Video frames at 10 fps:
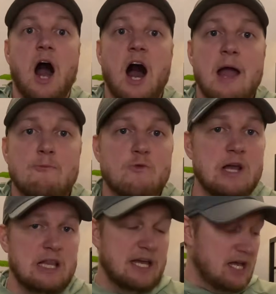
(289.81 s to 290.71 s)
I'm
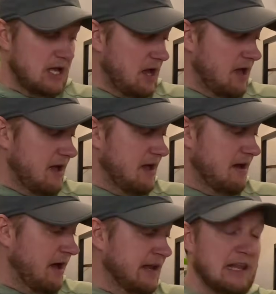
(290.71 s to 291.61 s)
really
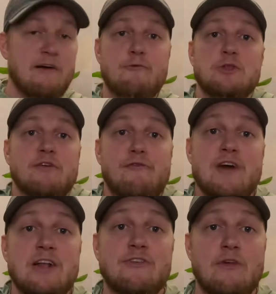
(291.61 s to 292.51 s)
in love with the
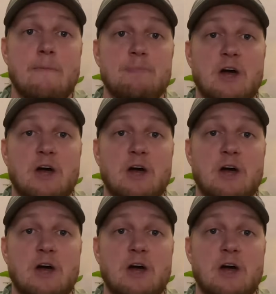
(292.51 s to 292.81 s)
fit.